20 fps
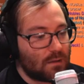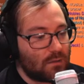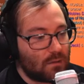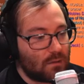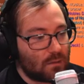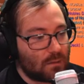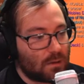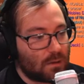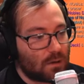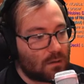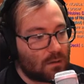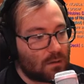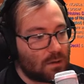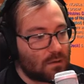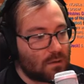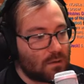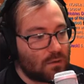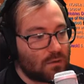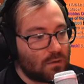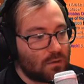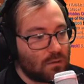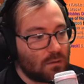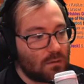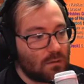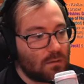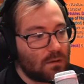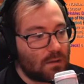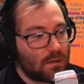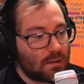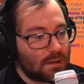So we're going
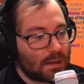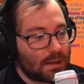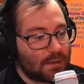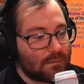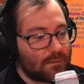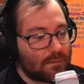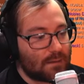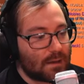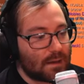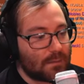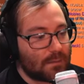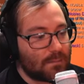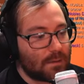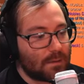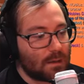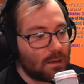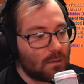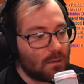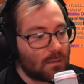to life tap here.